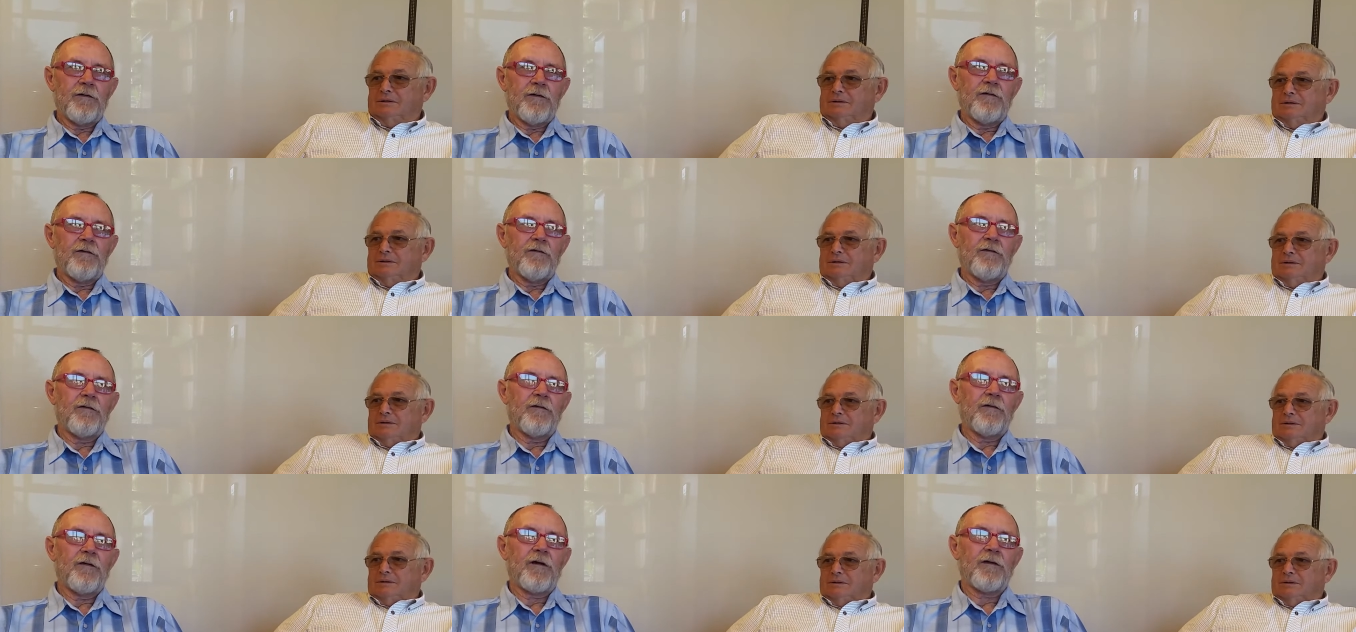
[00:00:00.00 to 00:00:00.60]
Speaker 1: were
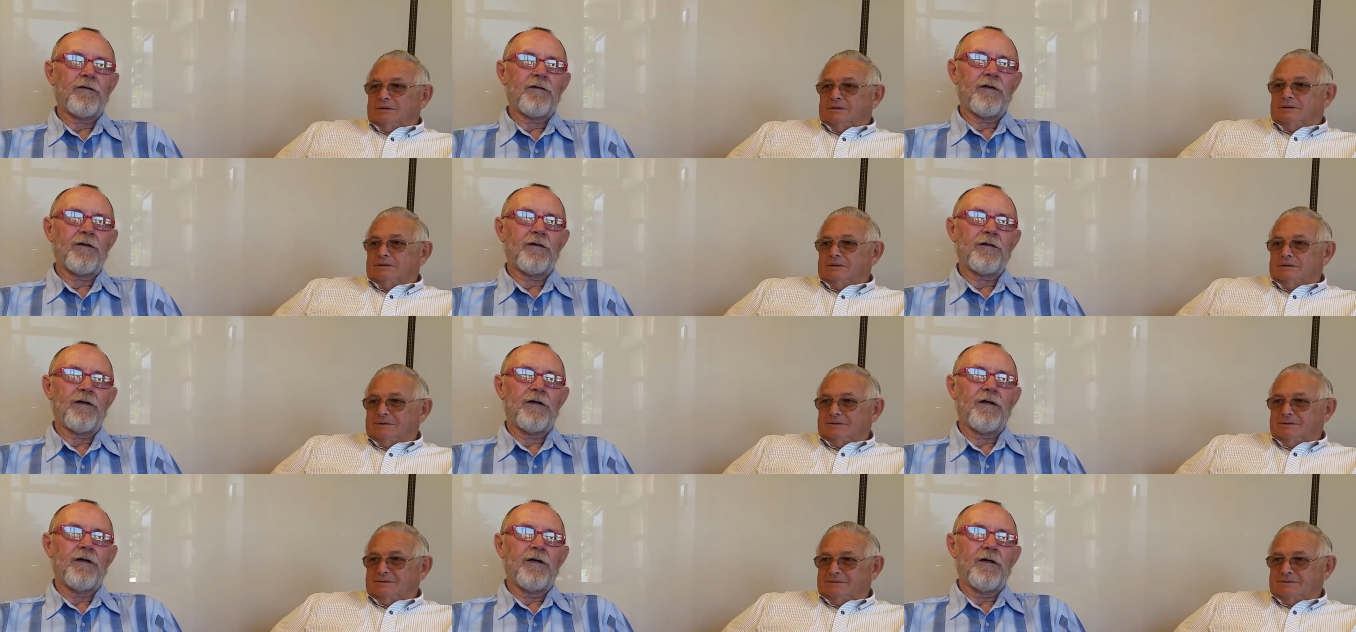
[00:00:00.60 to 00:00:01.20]
using
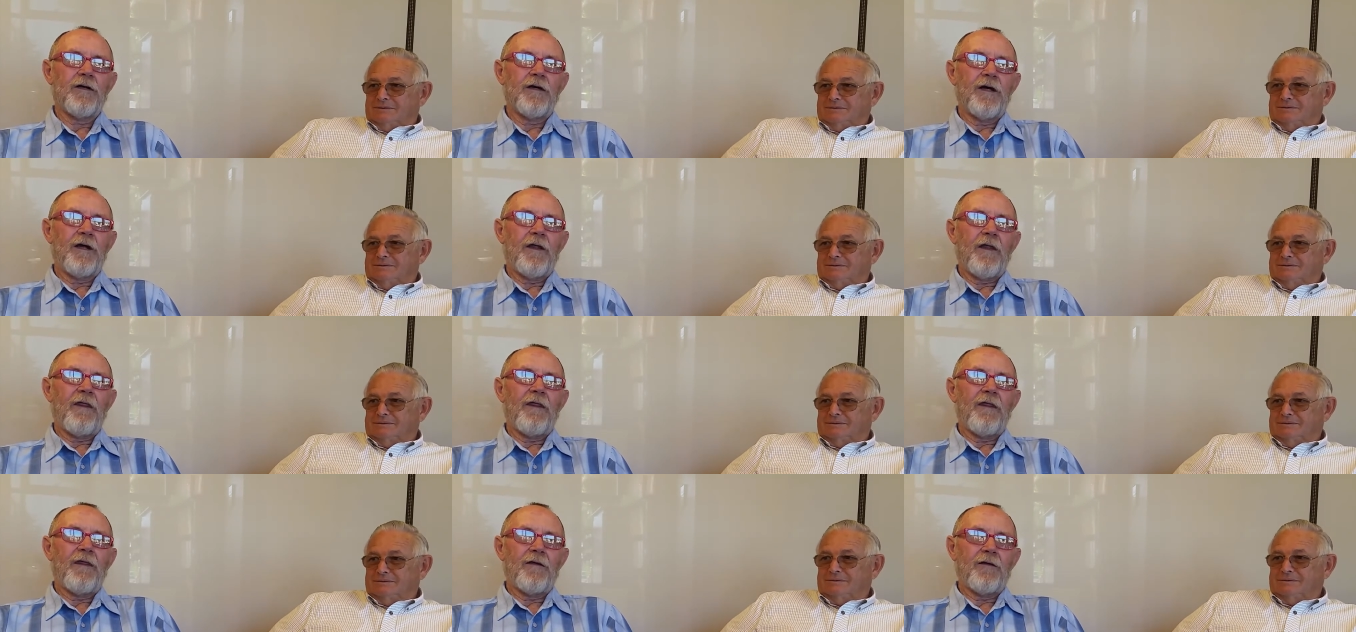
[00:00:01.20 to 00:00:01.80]
tactics
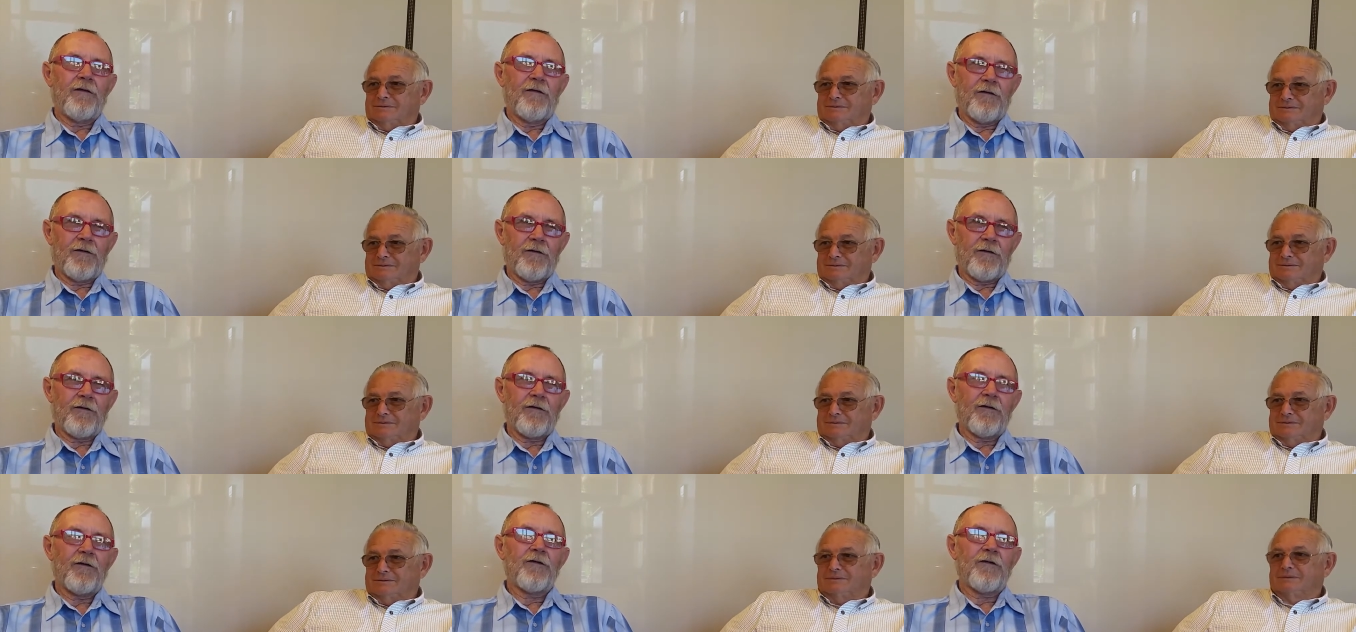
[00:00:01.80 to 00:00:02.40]
25 years
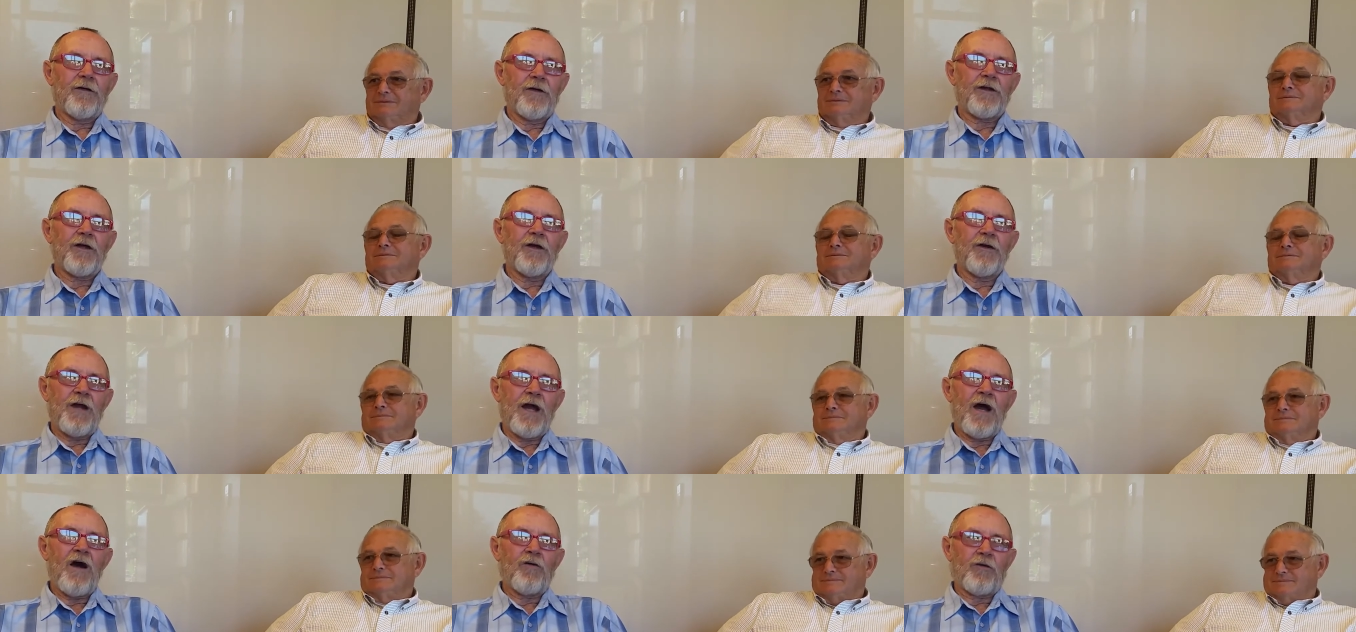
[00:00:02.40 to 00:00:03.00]
ago that, that they're,
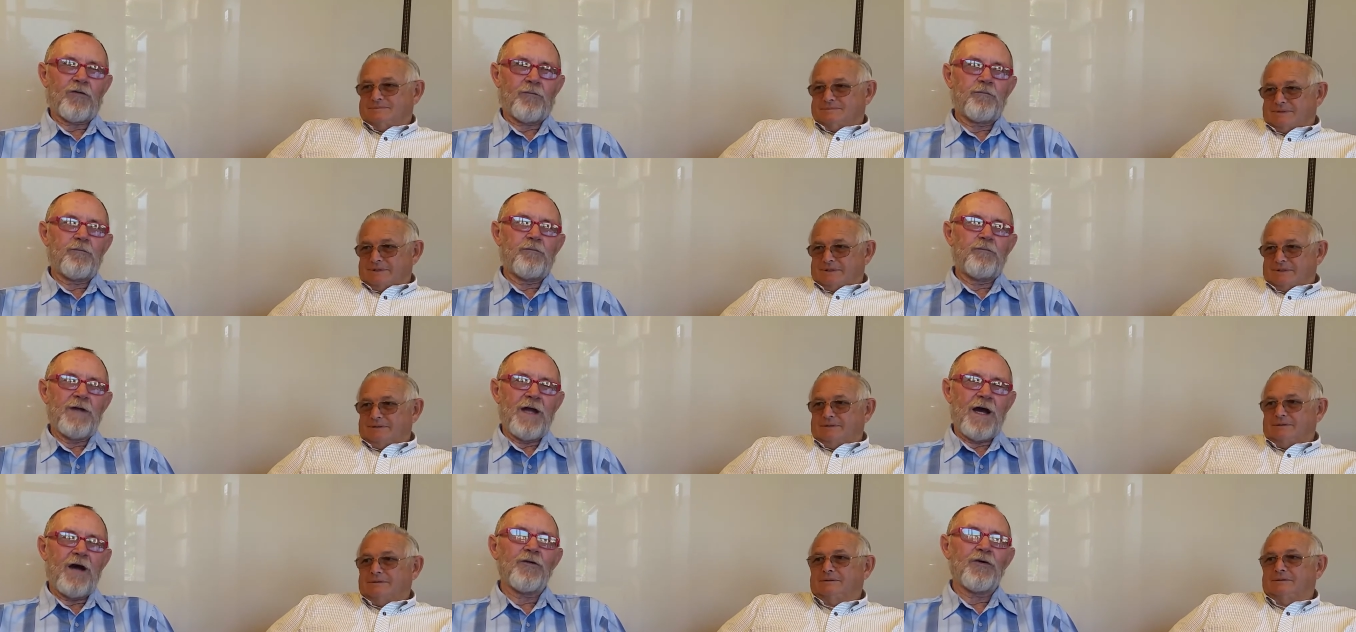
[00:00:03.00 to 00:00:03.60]
they're, just now, now
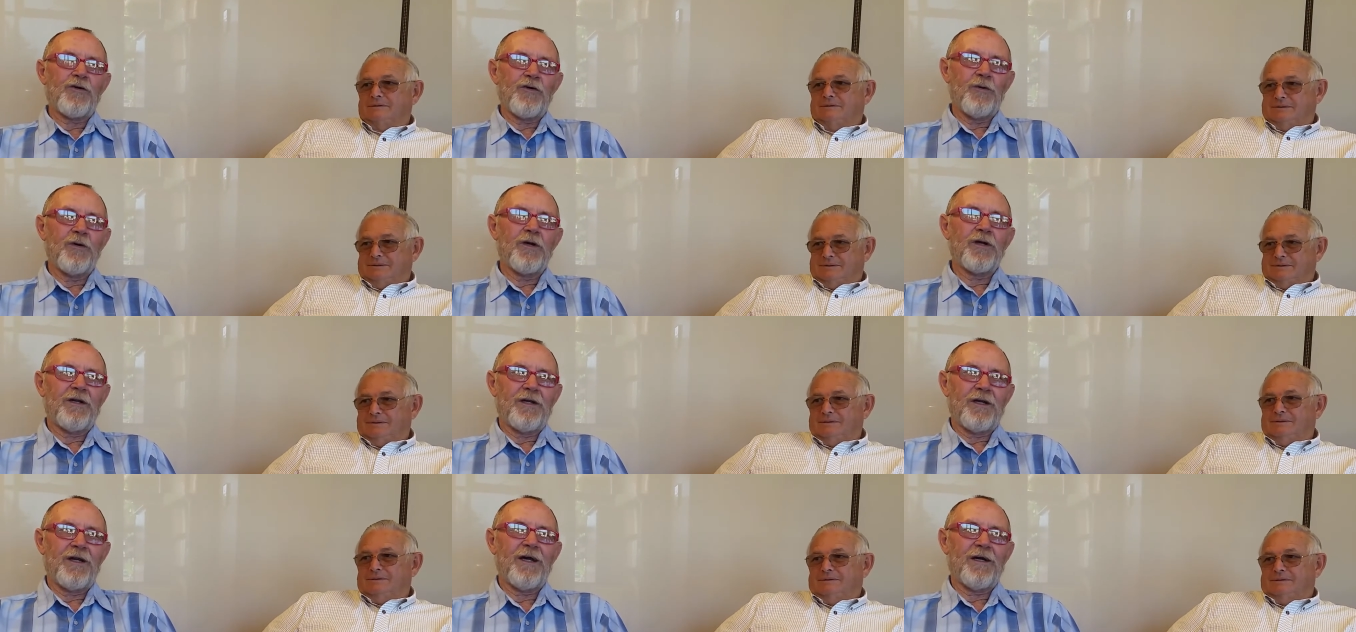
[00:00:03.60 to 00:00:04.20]
that they're just now
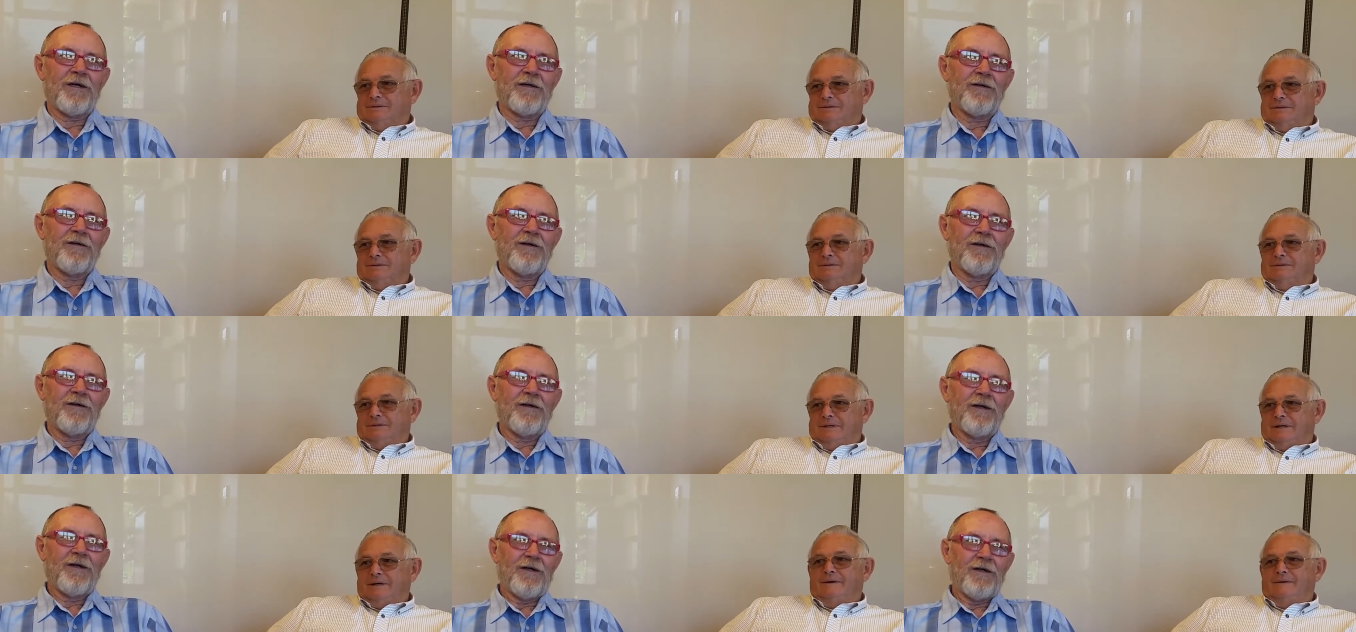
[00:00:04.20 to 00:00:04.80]
talking yeah. about
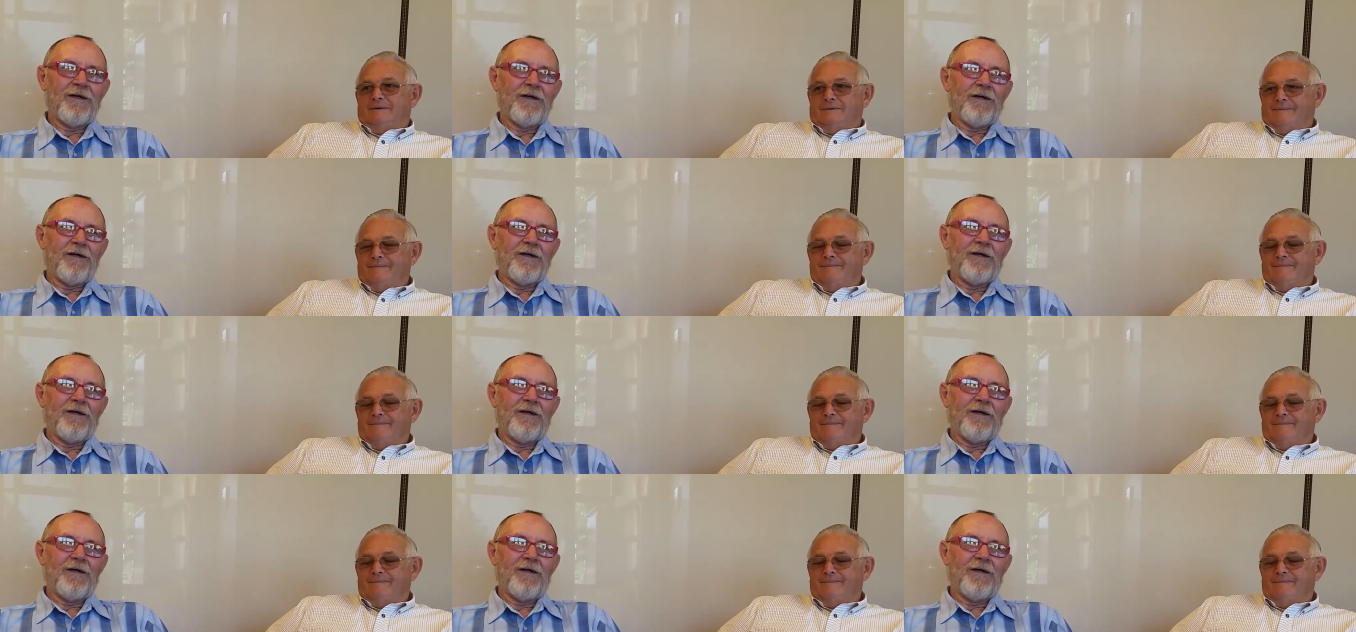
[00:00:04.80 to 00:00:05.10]
again. Yeah.